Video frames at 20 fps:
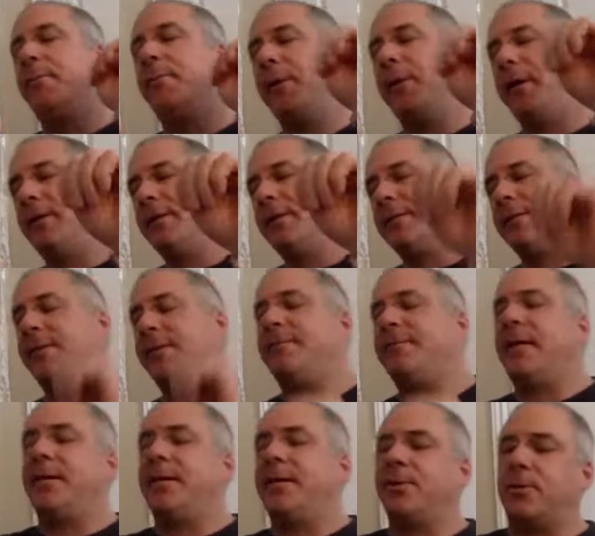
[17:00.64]
Bell in his
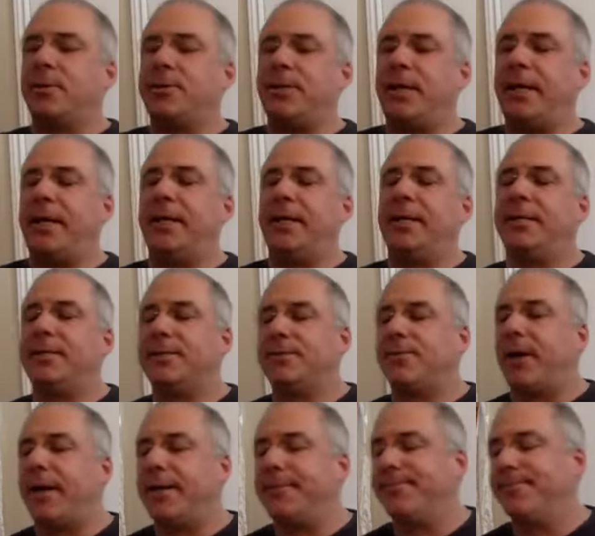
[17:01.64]
left hand, Dorje in his
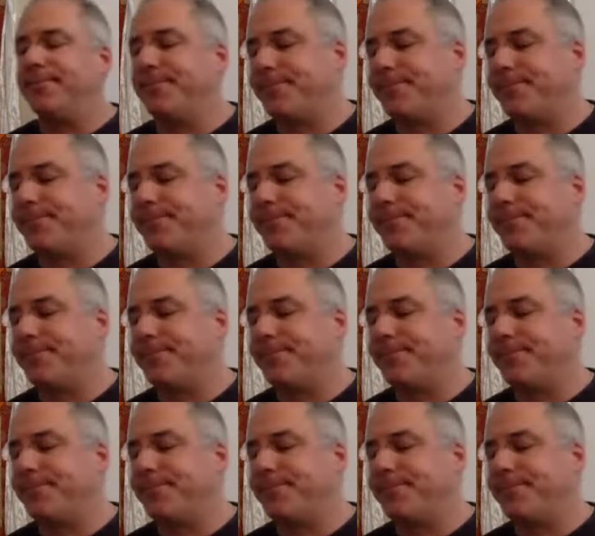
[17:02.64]
right.